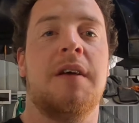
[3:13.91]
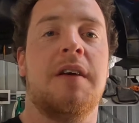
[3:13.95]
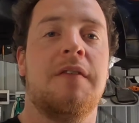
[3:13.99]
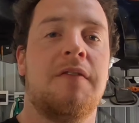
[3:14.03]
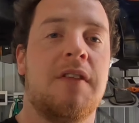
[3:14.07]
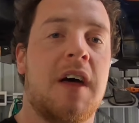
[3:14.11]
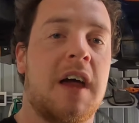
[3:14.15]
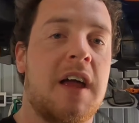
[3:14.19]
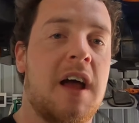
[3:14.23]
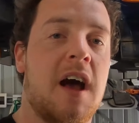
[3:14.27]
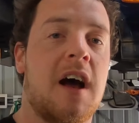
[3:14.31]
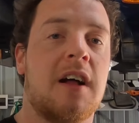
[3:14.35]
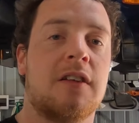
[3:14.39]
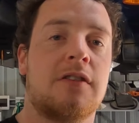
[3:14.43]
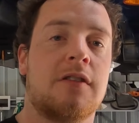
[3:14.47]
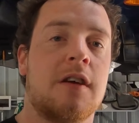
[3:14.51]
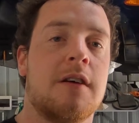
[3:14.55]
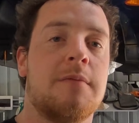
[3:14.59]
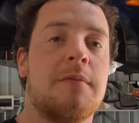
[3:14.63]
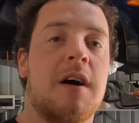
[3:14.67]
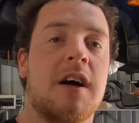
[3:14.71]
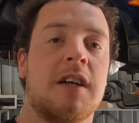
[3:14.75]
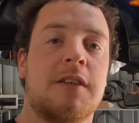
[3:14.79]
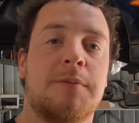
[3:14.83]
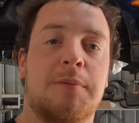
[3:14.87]
If they are
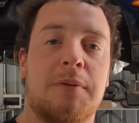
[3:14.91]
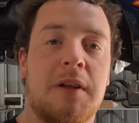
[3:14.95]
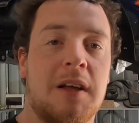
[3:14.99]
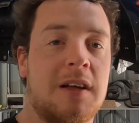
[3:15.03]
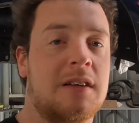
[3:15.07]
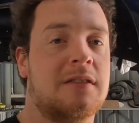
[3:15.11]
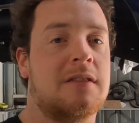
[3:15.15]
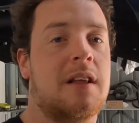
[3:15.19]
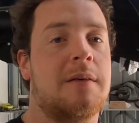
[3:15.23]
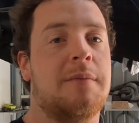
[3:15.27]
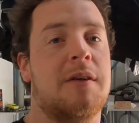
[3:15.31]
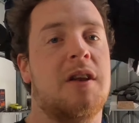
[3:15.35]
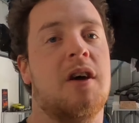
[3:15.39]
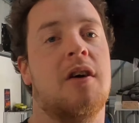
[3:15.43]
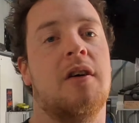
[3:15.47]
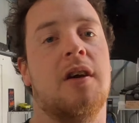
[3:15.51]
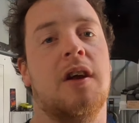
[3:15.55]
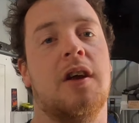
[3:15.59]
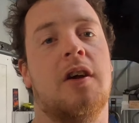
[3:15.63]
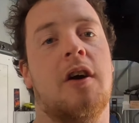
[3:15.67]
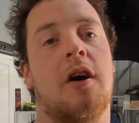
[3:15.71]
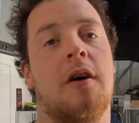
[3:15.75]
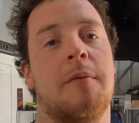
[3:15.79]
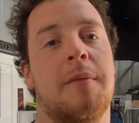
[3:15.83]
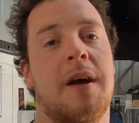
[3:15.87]
too much, please let me know in
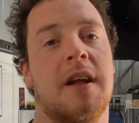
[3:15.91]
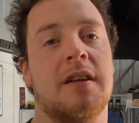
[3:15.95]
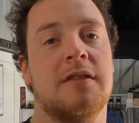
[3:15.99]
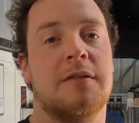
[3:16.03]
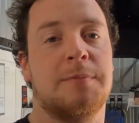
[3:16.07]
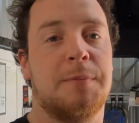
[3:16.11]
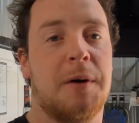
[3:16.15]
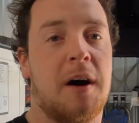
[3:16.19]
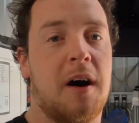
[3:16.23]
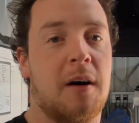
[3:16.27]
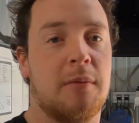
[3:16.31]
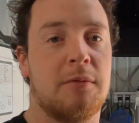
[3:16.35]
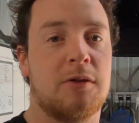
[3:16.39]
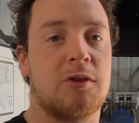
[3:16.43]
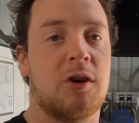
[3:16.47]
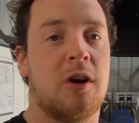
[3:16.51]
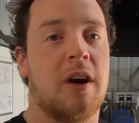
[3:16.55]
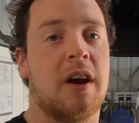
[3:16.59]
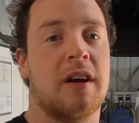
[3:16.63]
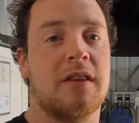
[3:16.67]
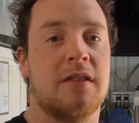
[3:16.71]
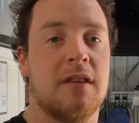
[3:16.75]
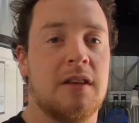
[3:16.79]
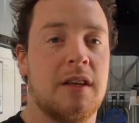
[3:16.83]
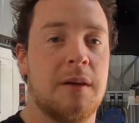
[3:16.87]
the comments, but I'm
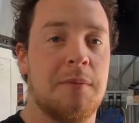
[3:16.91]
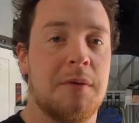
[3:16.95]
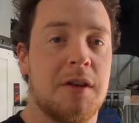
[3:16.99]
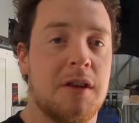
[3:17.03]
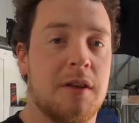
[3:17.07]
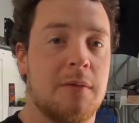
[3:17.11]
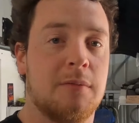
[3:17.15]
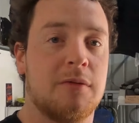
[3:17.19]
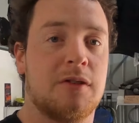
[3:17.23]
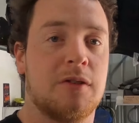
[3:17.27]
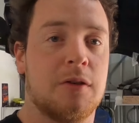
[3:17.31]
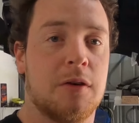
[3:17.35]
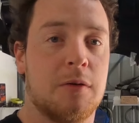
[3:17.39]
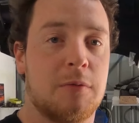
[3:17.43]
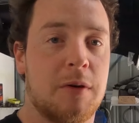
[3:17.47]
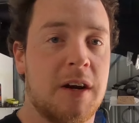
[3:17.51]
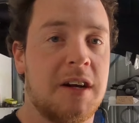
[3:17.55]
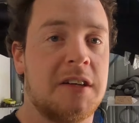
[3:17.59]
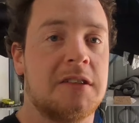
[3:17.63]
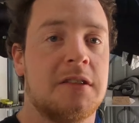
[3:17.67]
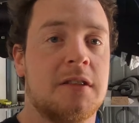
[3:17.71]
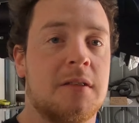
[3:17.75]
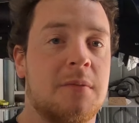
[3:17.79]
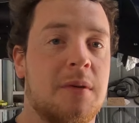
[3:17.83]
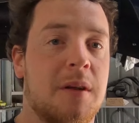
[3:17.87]
trying to limit them to a
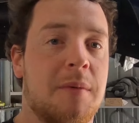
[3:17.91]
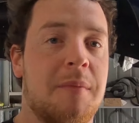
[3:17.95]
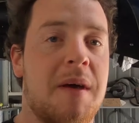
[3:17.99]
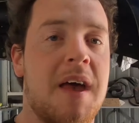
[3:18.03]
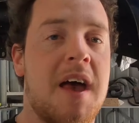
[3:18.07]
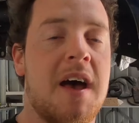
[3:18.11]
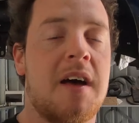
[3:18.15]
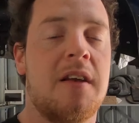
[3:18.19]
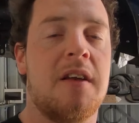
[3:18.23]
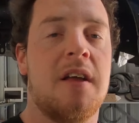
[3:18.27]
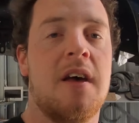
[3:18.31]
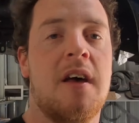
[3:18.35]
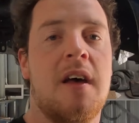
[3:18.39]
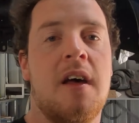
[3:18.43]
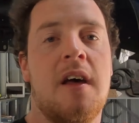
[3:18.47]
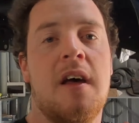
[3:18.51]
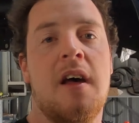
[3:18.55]
reasonable amount.